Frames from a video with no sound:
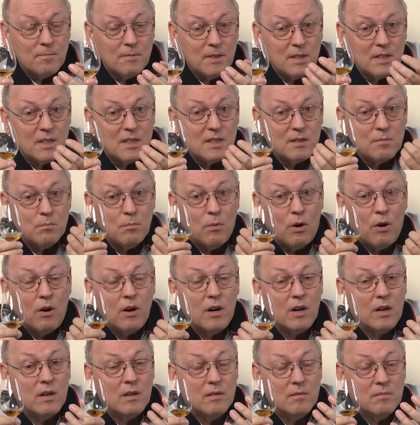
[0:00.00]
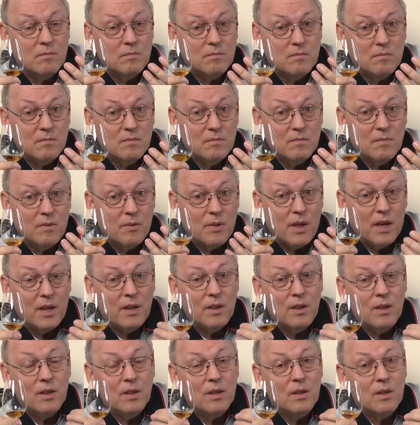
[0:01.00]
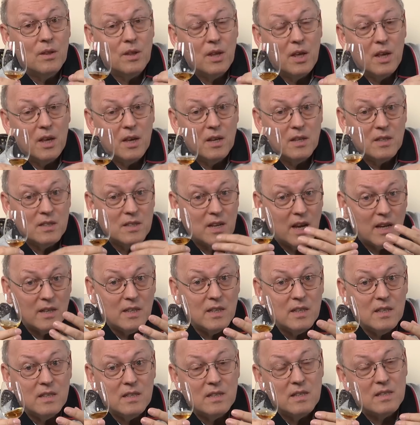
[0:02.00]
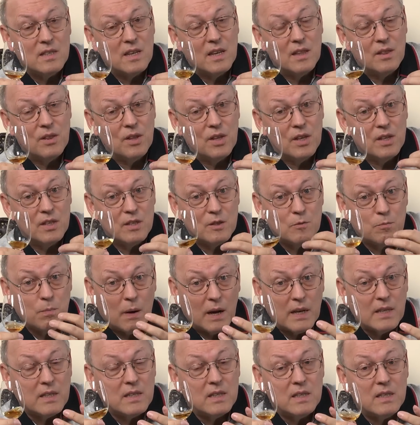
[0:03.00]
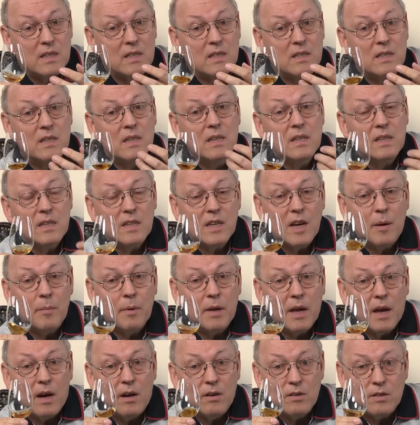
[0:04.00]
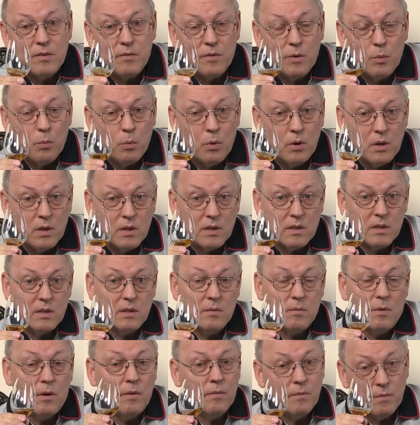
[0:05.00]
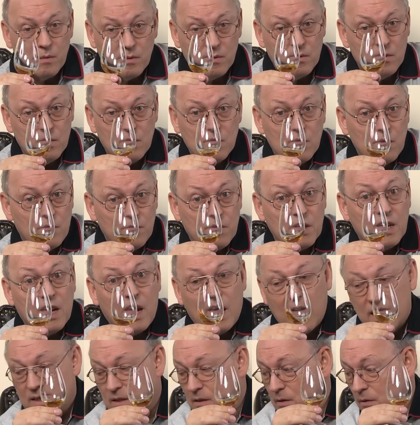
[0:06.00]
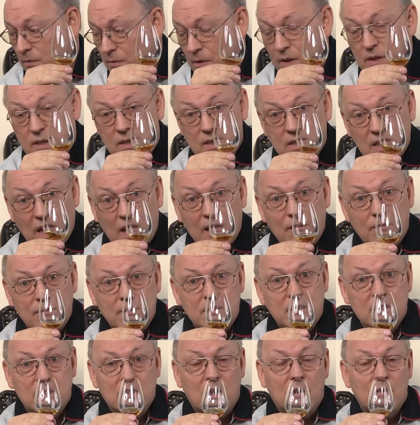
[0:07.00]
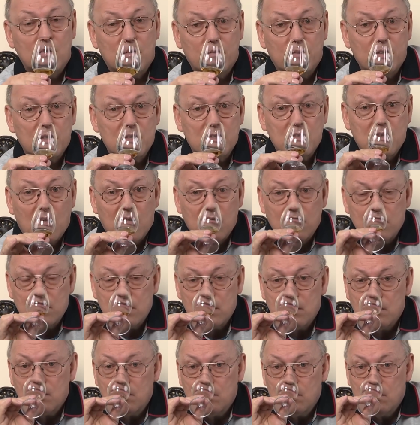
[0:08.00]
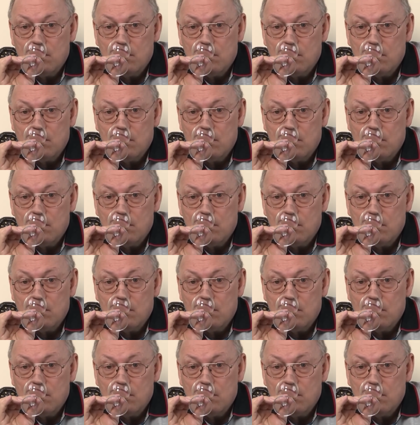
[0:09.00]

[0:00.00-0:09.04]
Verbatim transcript: This is more than the tannins and the spiciness coming out of the walls of the cask, of the staves, out of the staves.